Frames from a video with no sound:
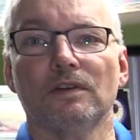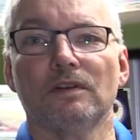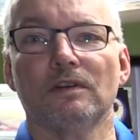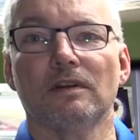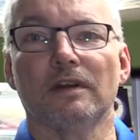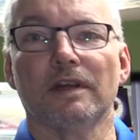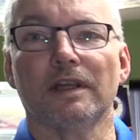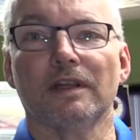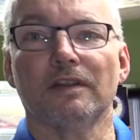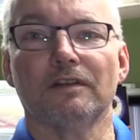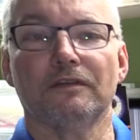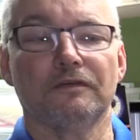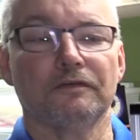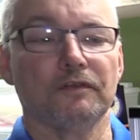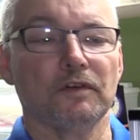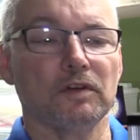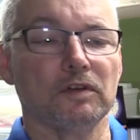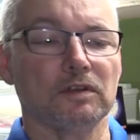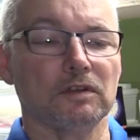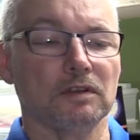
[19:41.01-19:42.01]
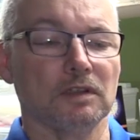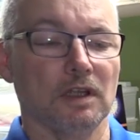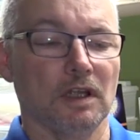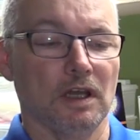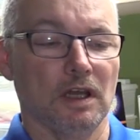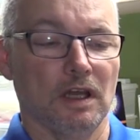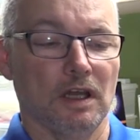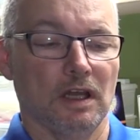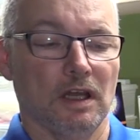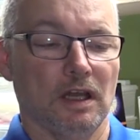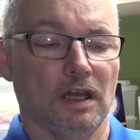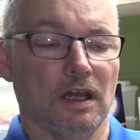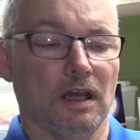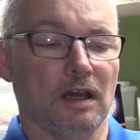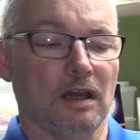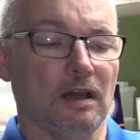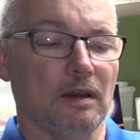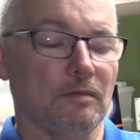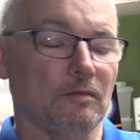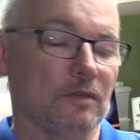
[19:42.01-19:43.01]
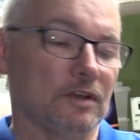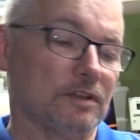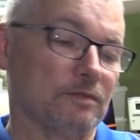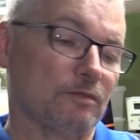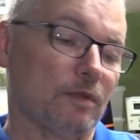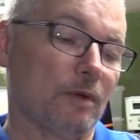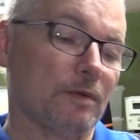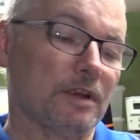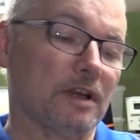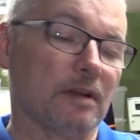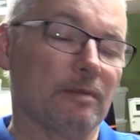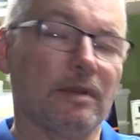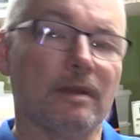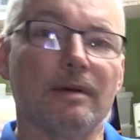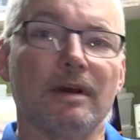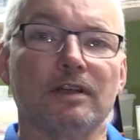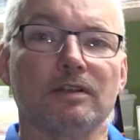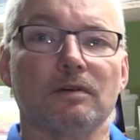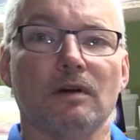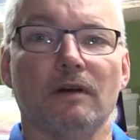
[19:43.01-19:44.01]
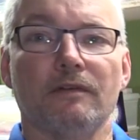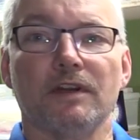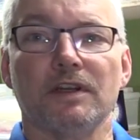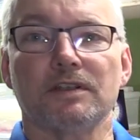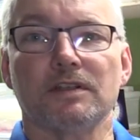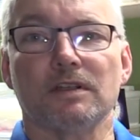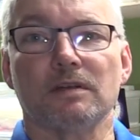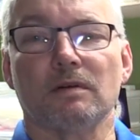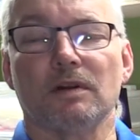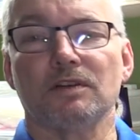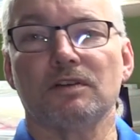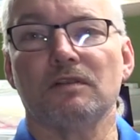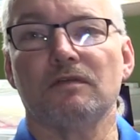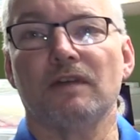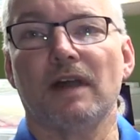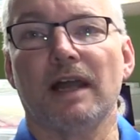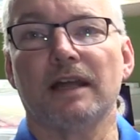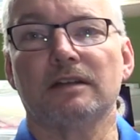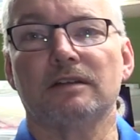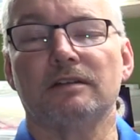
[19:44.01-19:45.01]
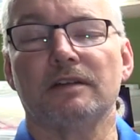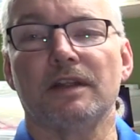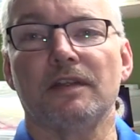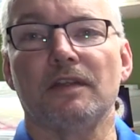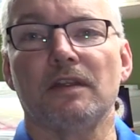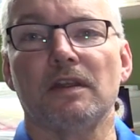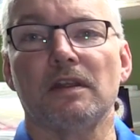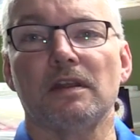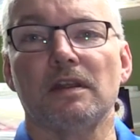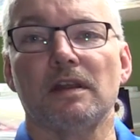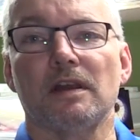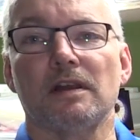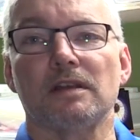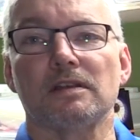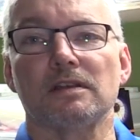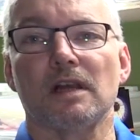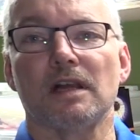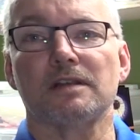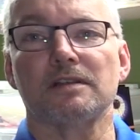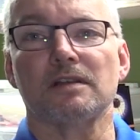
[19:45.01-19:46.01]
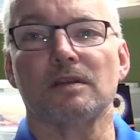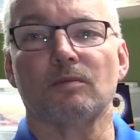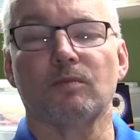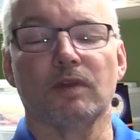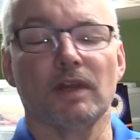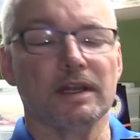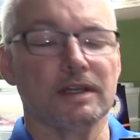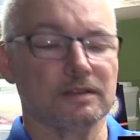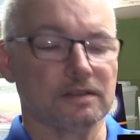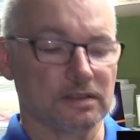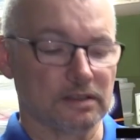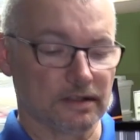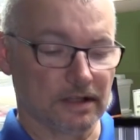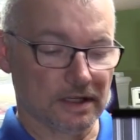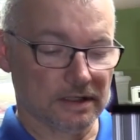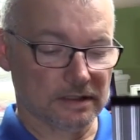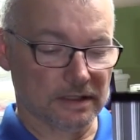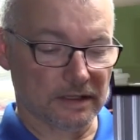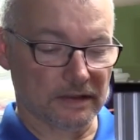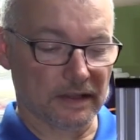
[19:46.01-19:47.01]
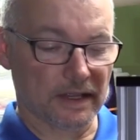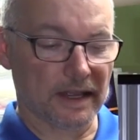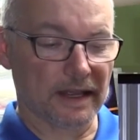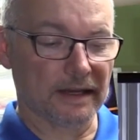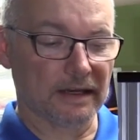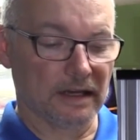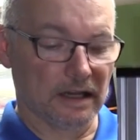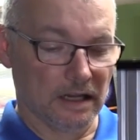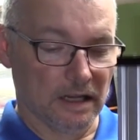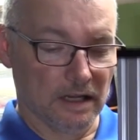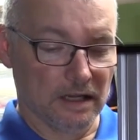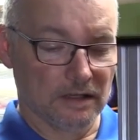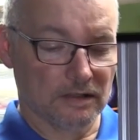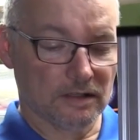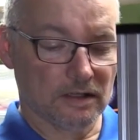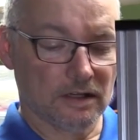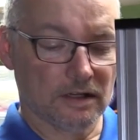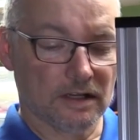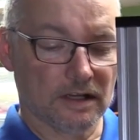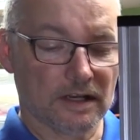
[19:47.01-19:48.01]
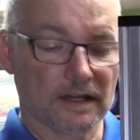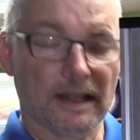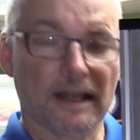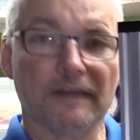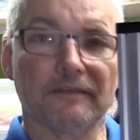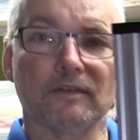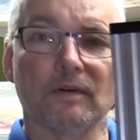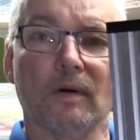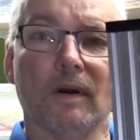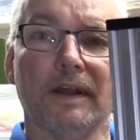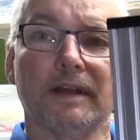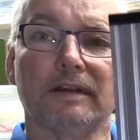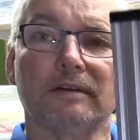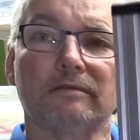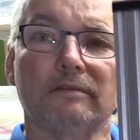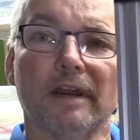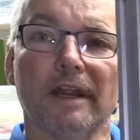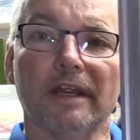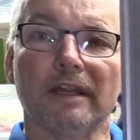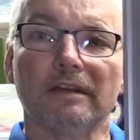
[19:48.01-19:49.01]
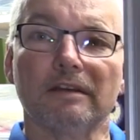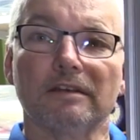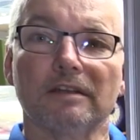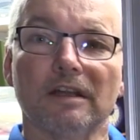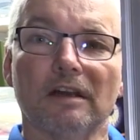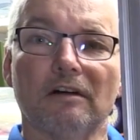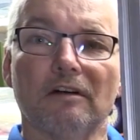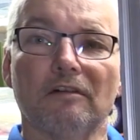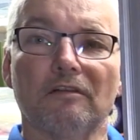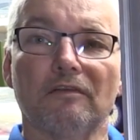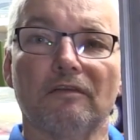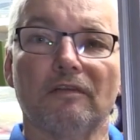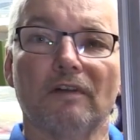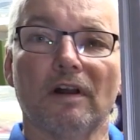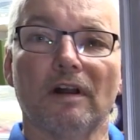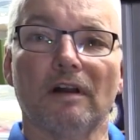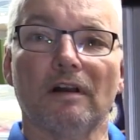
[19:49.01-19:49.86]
like the full, it's probably going to be about 12 inches once you factor in the size of the plates and things like that. So you can have quite a range of